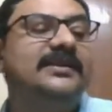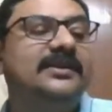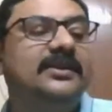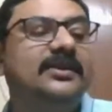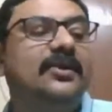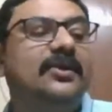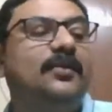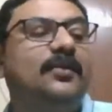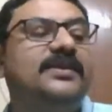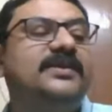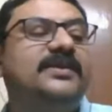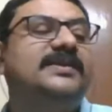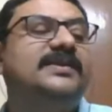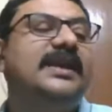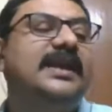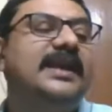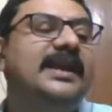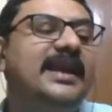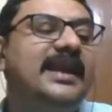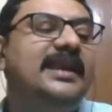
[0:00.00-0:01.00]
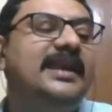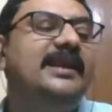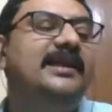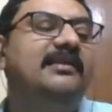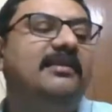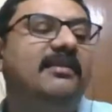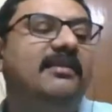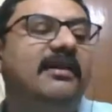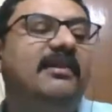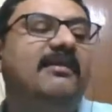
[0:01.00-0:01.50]
with singing,
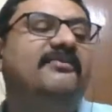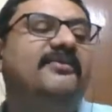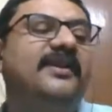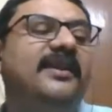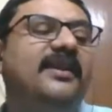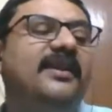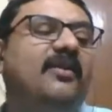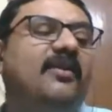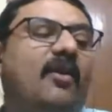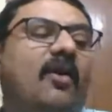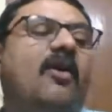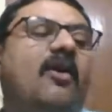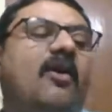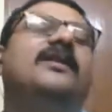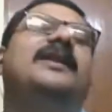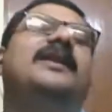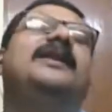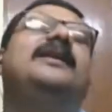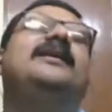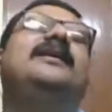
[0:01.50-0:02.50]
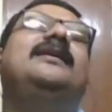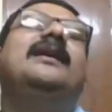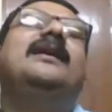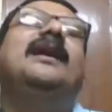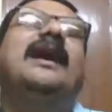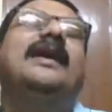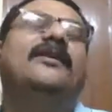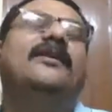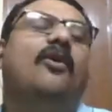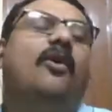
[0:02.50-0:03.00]
laughing, ogling, and
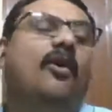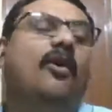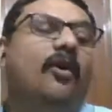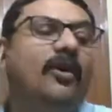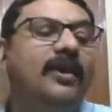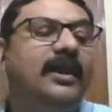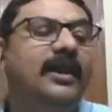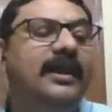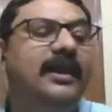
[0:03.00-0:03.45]
all